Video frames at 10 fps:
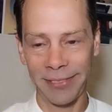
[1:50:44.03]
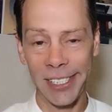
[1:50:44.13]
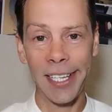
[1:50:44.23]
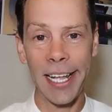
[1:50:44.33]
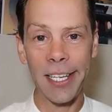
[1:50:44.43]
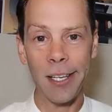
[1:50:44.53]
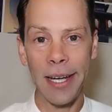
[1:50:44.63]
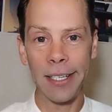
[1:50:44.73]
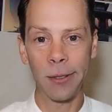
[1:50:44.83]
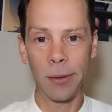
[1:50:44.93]
So thank you
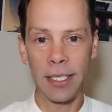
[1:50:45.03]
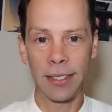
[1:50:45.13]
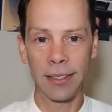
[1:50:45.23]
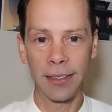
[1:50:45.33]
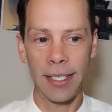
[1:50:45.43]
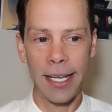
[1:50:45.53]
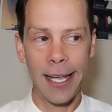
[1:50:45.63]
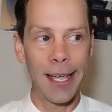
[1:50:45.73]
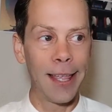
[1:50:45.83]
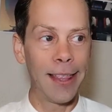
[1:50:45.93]
as well.
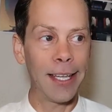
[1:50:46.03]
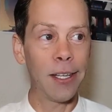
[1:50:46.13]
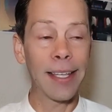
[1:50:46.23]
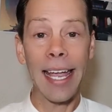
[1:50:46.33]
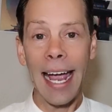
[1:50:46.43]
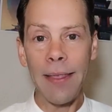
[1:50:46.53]
Thank you.